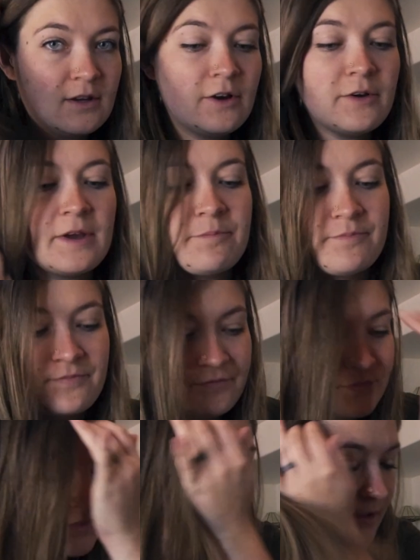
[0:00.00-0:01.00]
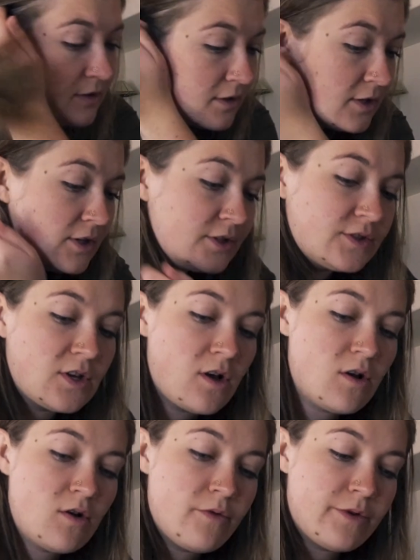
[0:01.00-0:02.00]
Okay,
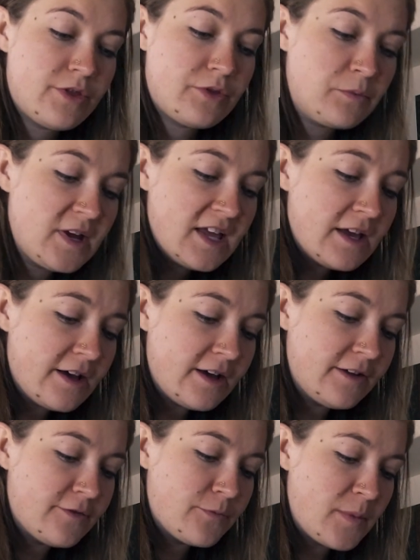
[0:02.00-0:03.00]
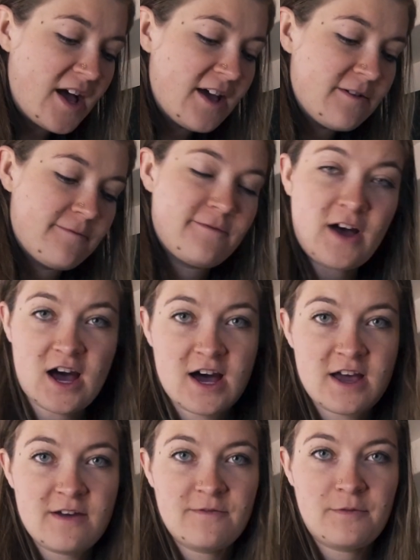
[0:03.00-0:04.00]
so 3 of my
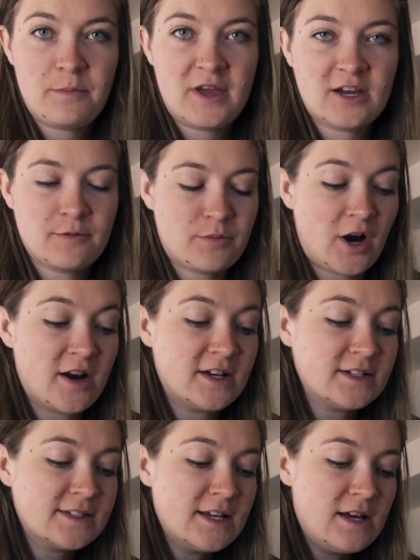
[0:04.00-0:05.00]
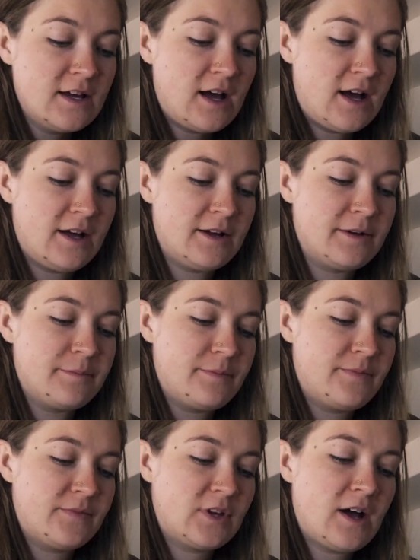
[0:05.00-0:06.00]
5 makeup products
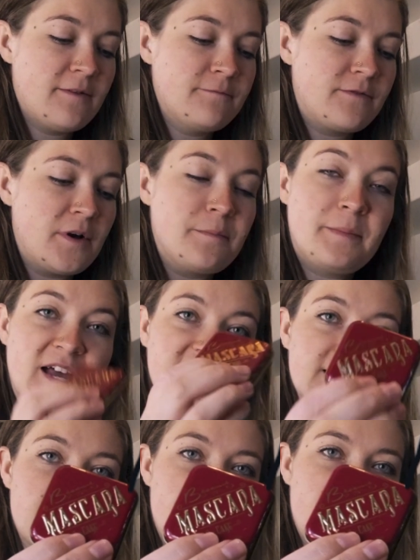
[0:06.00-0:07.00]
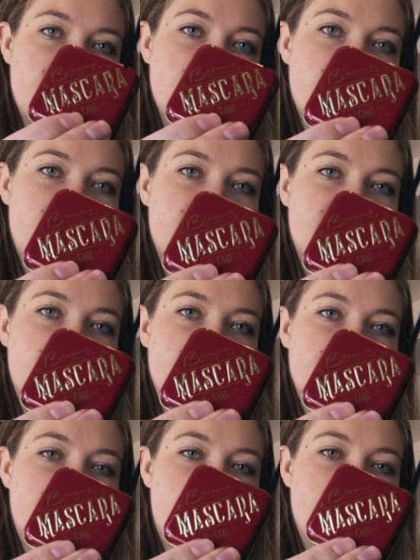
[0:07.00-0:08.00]
come from Besame. It
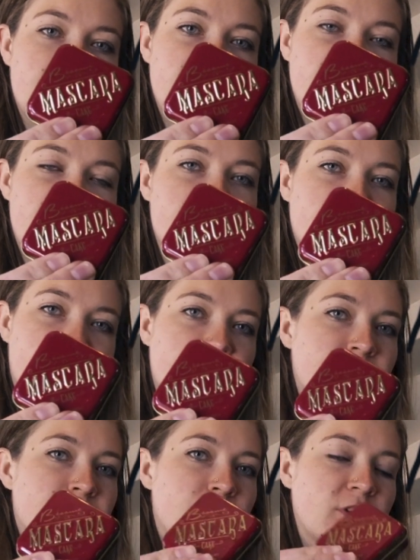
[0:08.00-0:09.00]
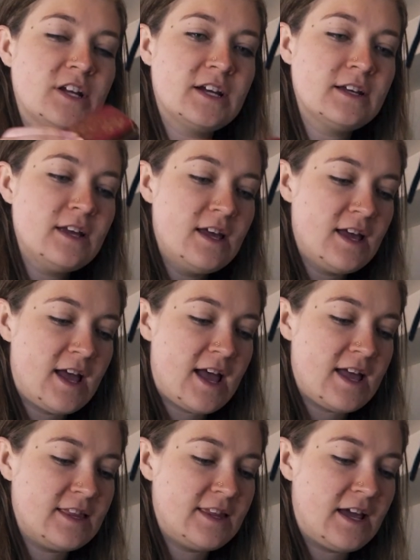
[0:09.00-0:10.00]
is a company out of California,
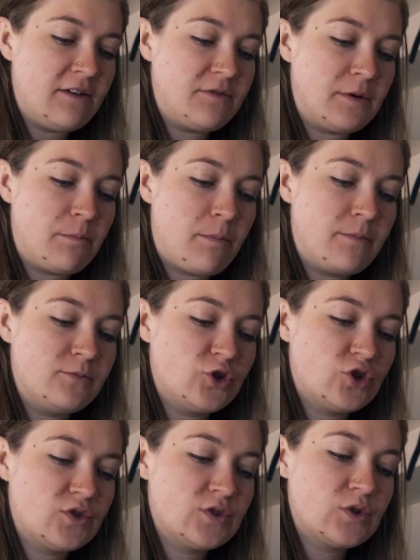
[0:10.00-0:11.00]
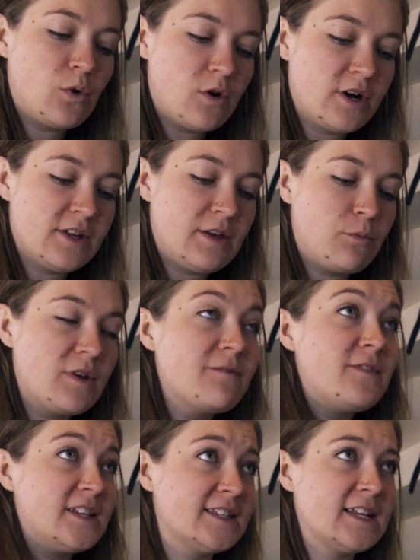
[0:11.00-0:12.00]
and they have a store that we
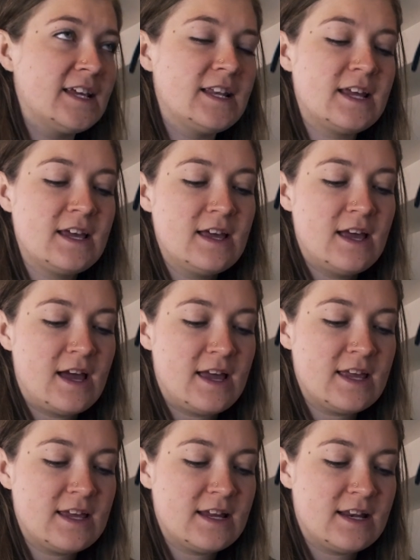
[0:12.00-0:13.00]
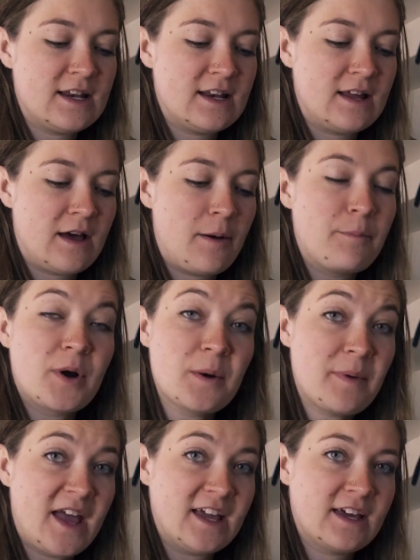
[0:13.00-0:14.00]
visited in
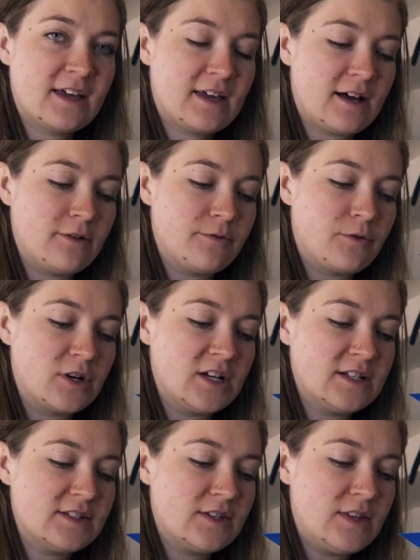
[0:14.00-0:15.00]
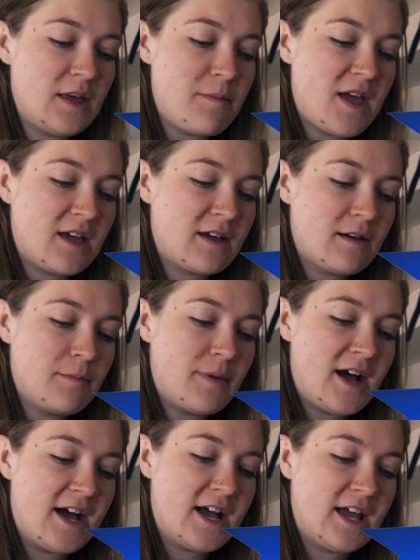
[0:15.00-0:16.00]
Burbank, California. So they make
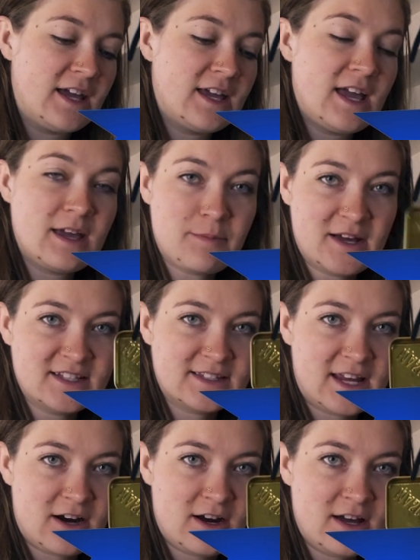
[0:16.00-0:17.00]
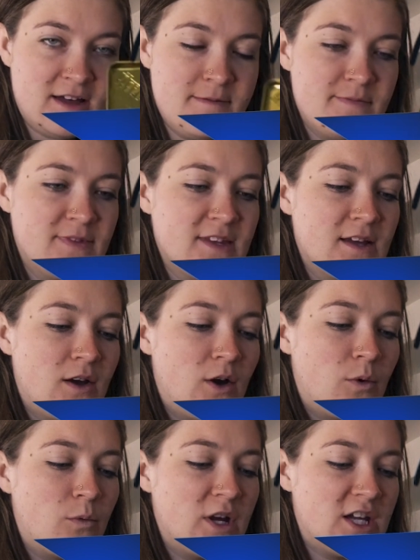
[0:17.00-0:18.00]
my cake mascara,
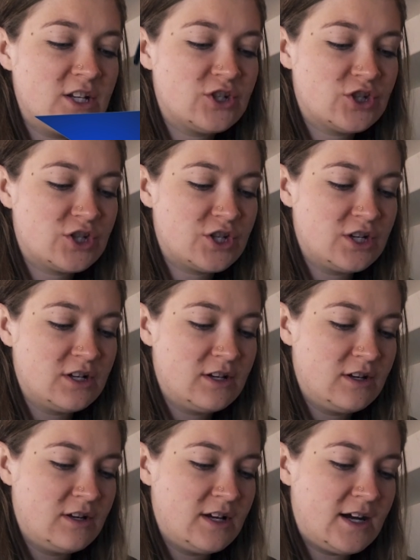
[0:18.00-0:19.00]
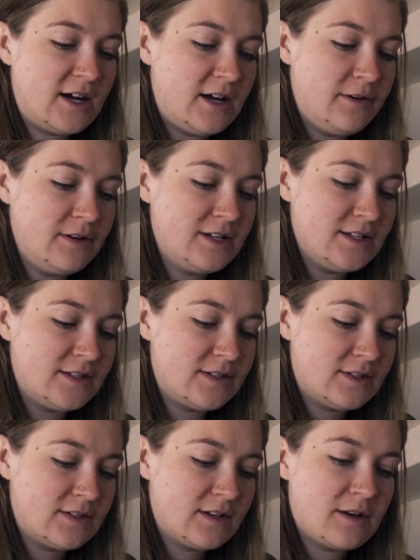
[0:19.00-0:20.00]
which
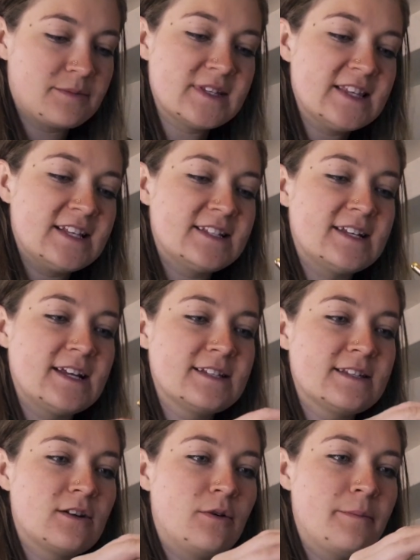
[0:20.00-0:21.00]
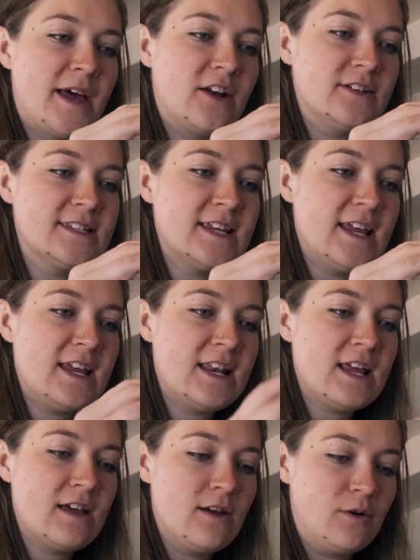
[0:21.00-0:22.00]
comes in this nice little metal
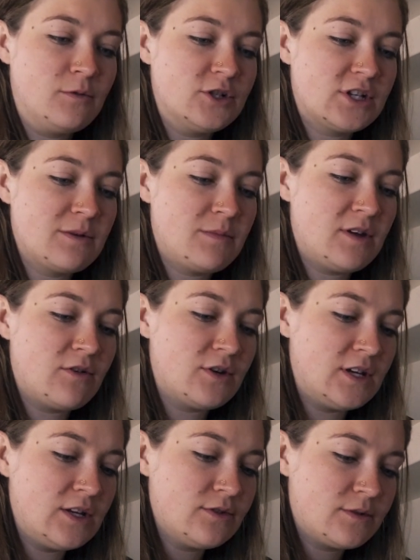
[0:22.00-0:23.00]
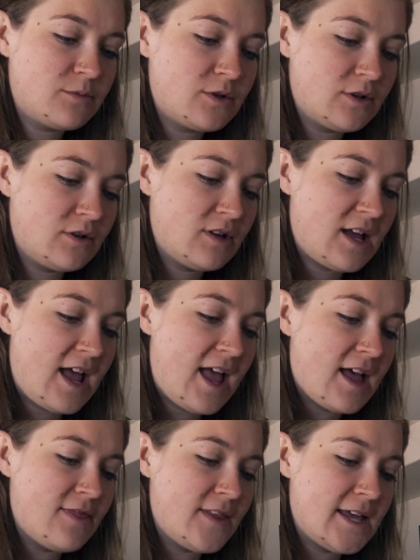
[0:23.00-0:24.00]
tin, which can be reusable,
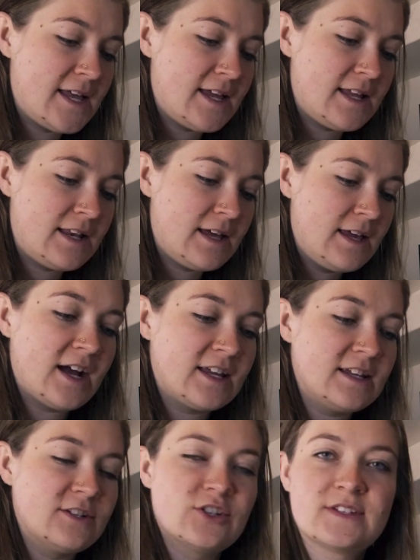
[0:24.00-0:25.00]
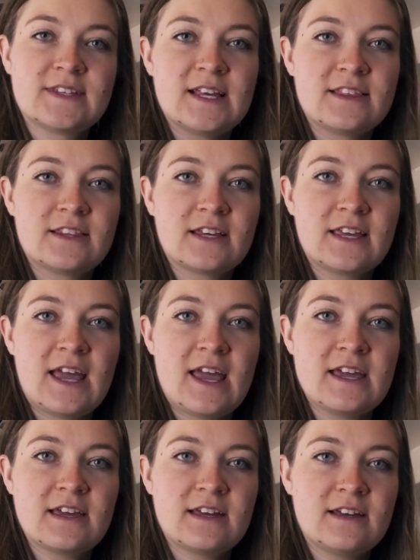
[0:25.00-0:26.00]
and then I can just get the
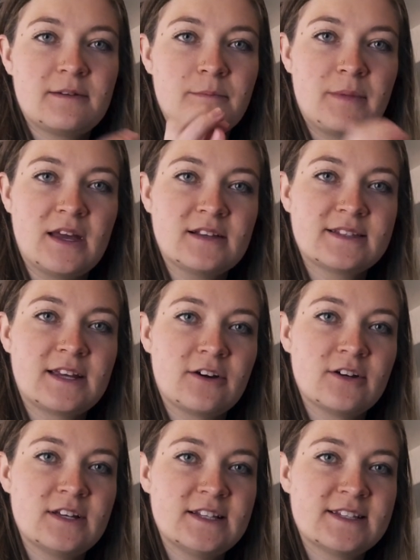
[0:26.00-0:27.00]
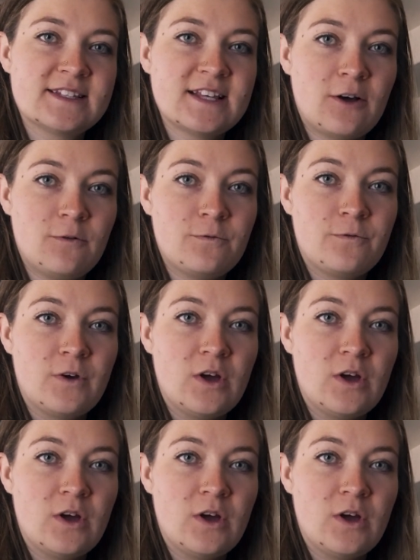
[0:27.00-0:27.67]
cake mascara itself,